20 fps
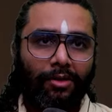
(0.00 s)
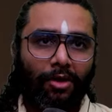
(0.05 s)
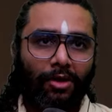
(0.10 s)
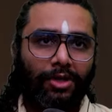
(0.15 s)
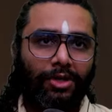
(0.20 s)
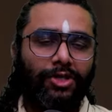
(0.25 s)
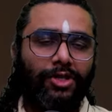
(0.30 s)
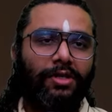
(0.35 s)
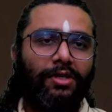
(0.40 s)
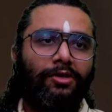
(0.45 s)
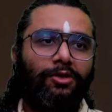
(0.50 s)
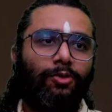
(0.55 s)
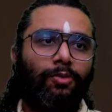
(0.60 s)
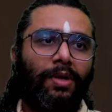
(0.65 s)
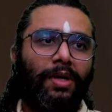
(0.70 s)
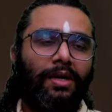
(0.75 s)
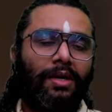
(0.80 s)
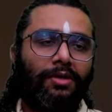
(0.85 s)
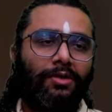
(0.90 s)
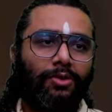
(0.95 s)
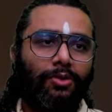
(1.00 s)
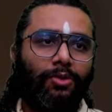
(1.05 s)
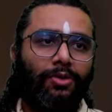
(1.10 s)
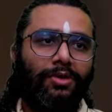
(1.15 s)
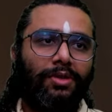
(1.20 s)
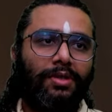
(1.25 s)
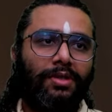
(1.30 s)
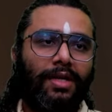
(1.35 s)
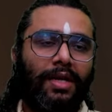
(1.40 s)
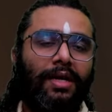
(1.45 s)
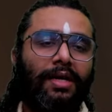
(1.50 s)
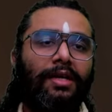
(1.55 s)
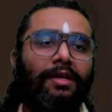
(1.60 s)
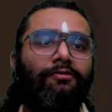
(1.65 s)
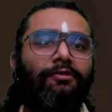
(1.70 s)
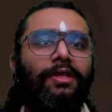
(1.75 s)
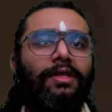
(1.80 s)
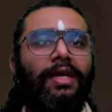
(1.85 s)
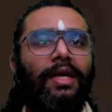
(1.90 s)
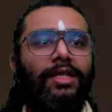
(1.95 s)
Dr. Sridhar Subbanna's course is starting,
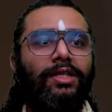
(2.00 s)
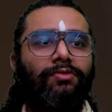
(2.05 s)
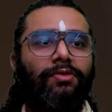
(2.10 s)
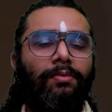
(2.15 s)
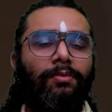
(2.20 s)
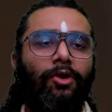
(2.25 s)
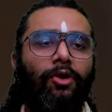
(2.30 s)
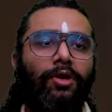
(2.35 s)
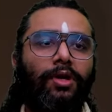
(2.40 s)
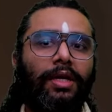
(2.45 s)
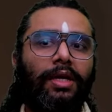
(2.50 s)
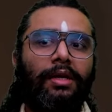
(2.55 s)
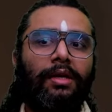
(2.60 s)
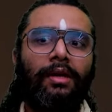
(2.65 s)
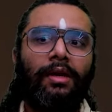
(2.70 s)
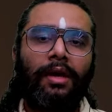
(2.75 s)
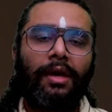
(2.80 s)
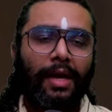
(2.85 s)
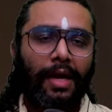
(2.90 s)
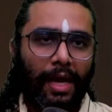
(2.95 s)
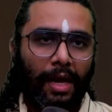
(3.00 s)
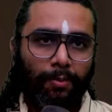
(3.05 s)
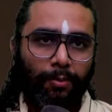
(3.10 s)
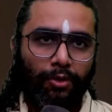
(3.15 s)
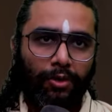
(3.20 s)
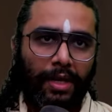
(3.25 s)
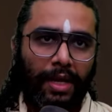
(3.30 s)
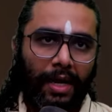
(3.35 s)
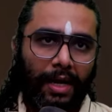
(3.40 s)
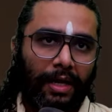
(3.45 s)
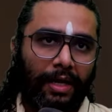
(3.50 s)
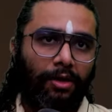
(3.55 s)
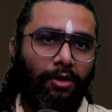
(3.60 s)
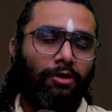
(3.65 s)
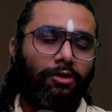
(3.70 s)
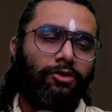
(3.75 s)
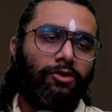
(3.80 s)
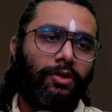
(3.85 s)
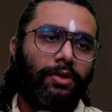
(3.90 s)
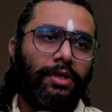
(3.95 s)
vidyasvam.in. I'll put that link
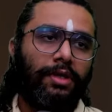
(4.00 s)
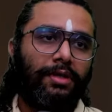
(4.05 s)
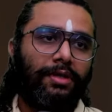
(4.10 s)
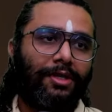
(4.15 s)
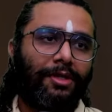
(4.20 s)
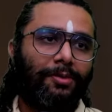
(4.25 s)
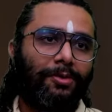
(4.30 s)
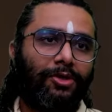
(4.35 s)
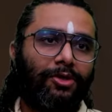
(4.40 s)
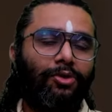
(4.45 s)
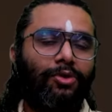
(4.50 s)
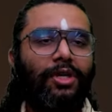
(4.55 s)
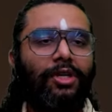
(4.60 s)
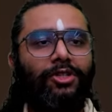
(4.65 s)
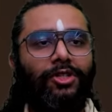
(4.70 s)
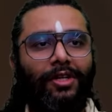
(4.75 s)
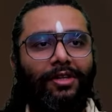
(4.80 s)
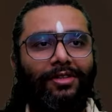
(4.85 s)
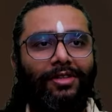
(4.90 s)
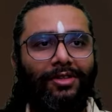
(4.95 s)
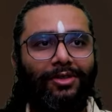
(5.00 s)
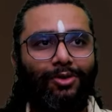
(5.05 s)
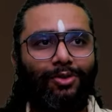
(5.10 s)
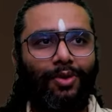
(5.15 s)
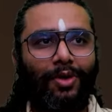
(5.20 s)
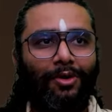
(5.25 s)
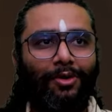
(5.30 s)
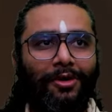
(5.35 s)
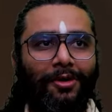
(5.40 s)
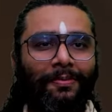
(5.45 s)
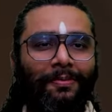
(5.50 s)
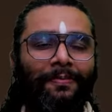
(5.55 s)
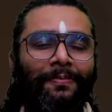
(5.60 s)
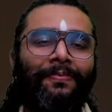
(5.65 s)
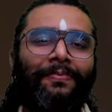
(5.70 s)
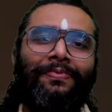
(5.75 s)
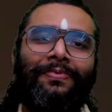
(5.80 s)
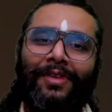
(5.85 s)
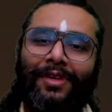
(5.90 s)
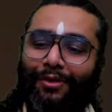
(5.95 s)
also in the description. You can check these two out
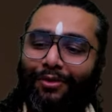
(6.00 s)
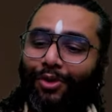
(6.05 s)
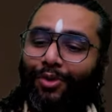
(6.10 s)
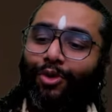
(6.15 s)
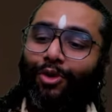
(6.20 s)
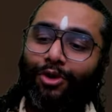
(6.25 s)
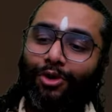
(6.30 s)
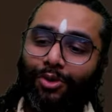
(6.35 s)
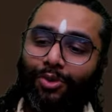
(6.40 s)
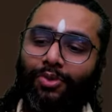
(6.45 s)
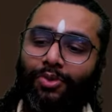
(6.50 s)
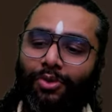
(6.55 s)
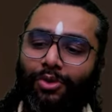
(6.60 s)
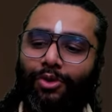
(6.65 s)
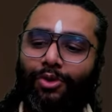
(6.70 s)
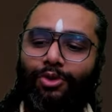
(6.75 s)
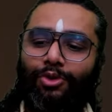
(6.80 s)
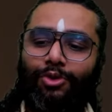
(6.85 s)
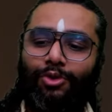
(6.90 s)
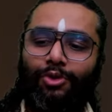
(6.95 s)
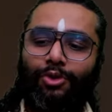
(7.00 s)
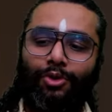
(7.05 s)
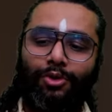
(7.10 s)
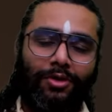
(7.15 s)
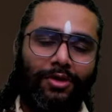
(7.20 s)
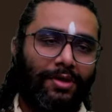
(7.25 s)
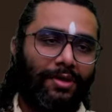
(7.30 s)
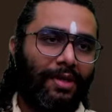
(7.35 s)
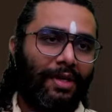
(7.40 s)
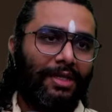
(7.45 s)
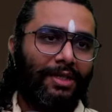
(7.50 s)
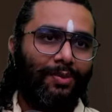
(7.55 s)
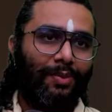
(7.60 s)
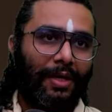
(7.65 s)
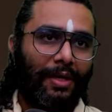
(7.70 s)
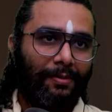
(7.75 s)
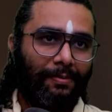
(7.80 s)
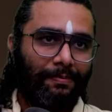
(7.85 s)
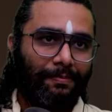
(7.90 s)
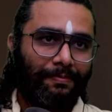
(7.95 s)
if you want to go through those as
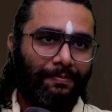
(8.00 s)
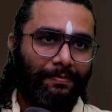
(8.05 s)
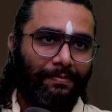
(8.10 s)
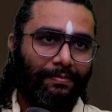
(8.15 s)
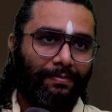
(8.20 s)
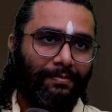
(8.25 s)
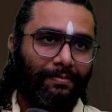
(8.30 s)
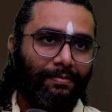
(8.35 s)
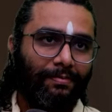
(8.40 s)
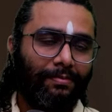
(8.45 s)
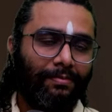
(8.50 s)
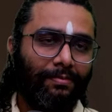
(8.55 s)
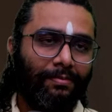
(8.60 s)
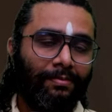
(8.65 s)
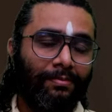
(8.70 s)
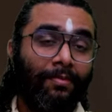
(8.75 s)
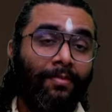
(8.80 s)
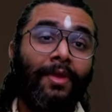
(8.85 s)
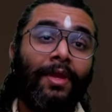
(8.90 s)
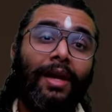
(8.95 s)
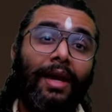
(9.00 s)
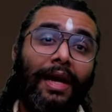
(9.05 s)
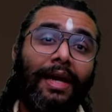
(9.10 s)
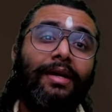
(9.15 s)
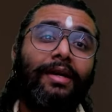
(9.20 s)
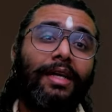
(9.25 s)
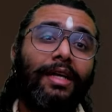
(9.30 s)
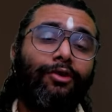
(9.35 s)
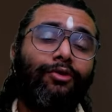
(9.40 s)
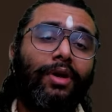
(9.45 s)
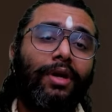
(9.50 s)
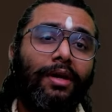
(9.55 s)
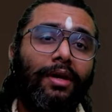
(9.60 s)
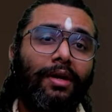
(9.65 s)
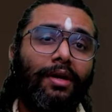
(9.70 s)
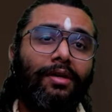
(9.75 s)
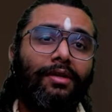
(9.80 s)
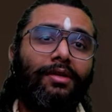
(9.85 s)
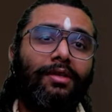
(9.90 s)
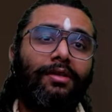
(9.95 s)
well. And even
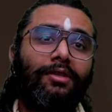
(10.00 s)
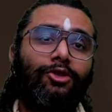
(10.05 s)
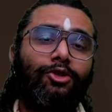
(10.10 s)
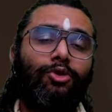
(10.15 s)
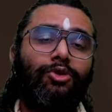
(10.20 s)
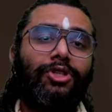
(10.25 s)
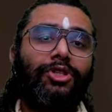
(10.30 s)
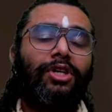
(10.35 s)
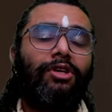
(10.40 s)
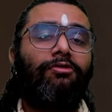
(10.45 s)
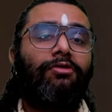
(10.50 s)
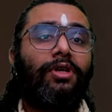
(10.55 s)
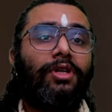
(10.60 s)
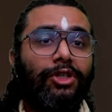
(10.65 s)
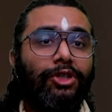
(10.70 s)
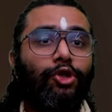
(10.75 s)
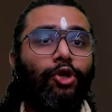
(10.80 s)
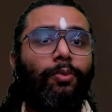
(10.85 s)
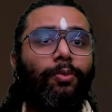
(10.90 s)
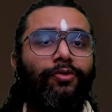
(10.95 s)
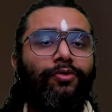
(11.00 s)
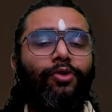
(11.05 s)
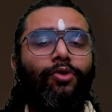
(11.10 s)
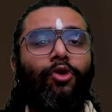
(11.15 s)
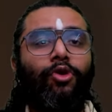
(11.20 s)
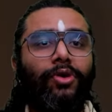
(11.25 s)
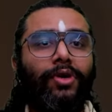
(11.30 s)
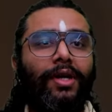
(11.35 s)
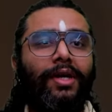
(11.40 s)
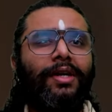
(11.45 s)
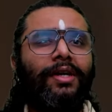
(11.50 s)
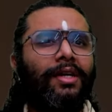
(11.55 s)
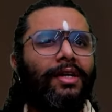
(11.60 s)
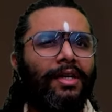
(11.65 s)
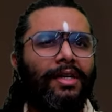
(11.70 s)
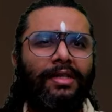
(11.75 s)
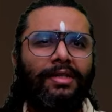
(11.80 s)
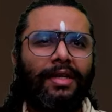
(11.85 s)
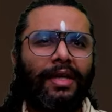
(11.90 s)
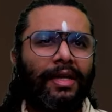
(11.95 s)
the Jyotisha workshop, if you want to attend it,
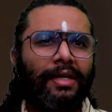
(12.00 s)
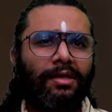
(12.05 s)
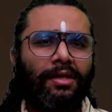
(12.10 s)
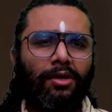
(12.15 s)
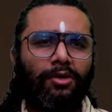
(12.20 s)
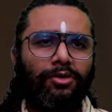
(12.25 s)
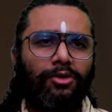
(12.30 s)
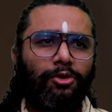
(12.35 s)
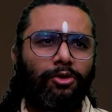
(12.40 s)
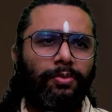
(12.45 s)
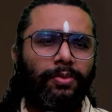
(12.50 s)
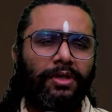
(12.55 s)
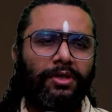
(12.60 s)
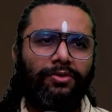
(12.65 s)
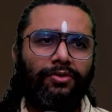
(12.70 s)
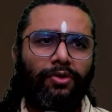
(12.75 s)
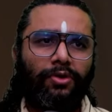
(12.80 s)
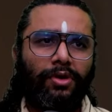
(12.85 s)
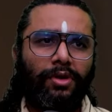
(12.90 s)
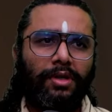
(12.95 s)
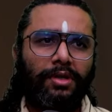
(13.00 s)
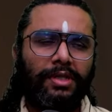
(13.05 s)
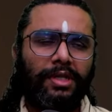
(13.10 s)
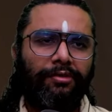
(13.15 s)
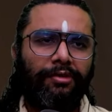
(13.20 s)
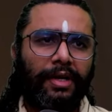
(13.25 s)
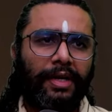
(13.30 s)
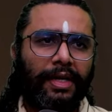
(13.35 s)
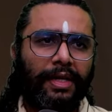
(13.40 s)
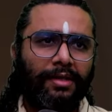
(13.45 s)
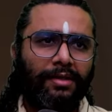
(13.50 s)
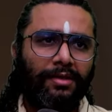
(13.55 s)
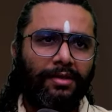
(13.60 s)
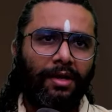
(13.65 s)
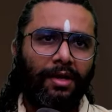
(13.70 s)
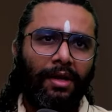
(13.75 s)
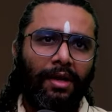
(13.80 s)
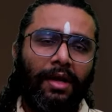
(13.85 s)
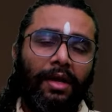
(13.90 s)
it is 8,000 rupees for 7 days.